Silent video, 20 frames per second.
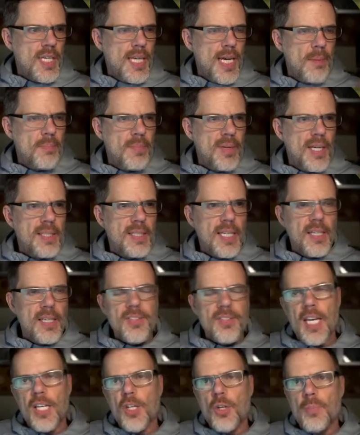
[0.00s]
Yep, and then
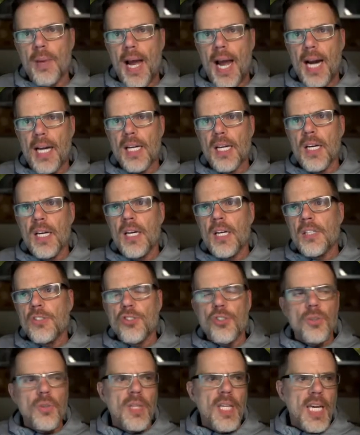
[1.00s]
it'll take you back
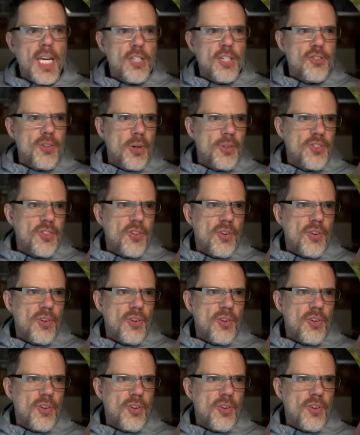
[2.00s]
to the intro